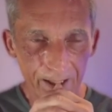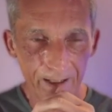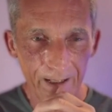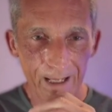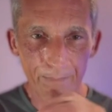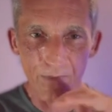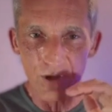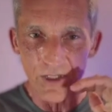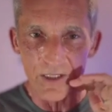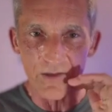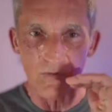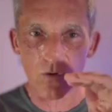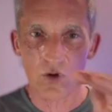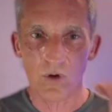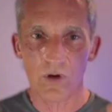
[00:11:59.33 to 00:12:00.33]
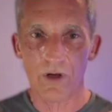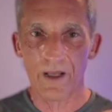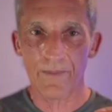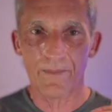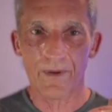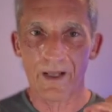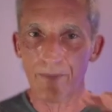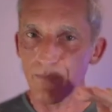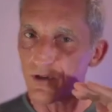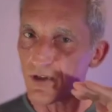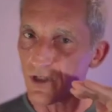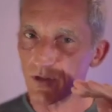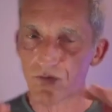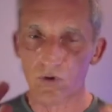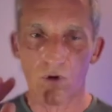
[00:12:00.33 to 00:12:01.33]
Let me just roll.
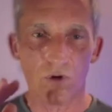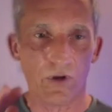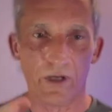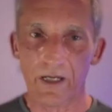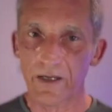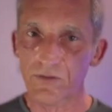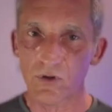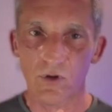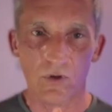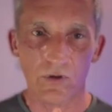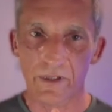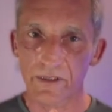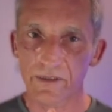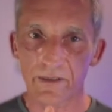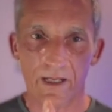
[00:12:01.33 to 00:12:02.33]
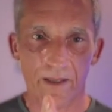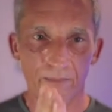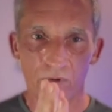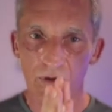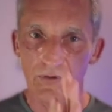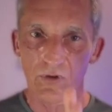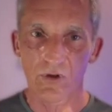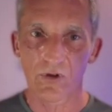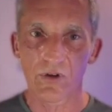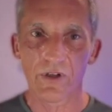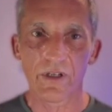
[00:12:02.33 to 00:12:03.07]
You're going to have to hold it. I'm going to roll.